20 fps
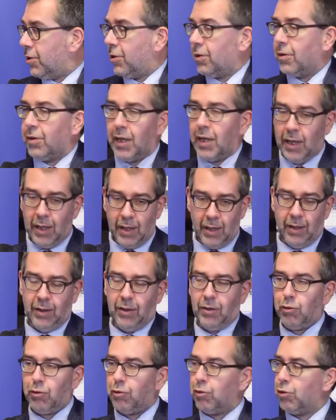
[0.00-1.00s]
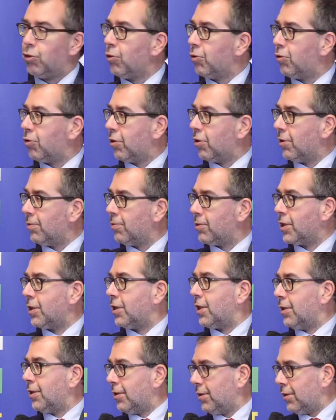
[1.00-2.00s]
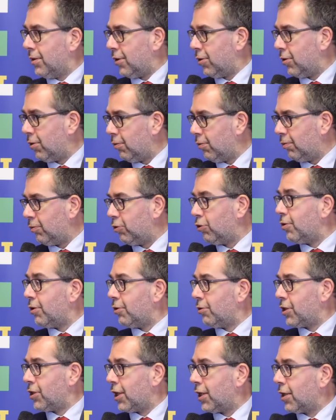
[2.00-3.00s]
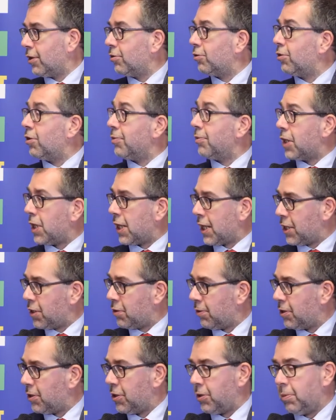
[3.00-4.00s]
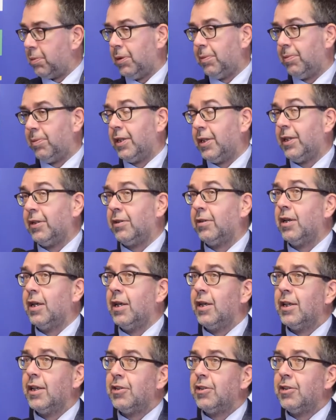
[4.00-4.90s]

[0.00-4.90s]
You know, do two terms, and then you know during your second term, the next one is prepared.